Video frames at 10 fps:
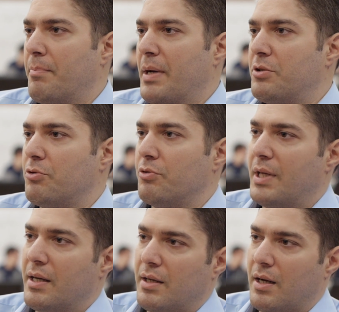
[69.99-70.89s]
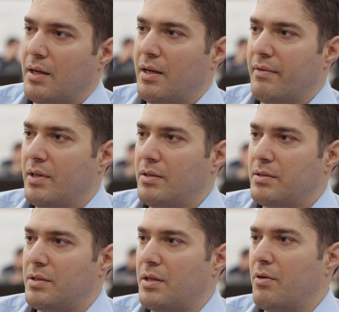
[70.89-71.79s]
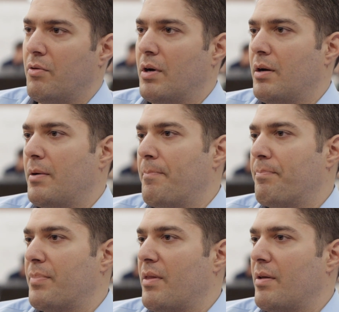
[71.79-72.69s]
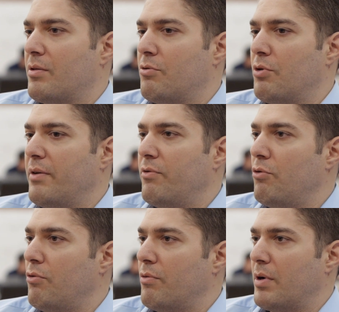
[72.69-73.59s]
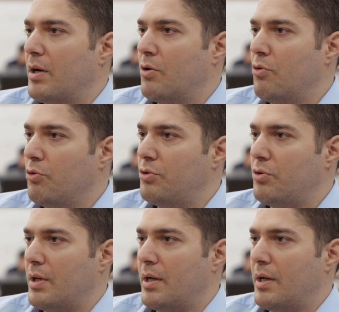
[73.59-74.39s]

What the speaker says: based on technical levels, to give you good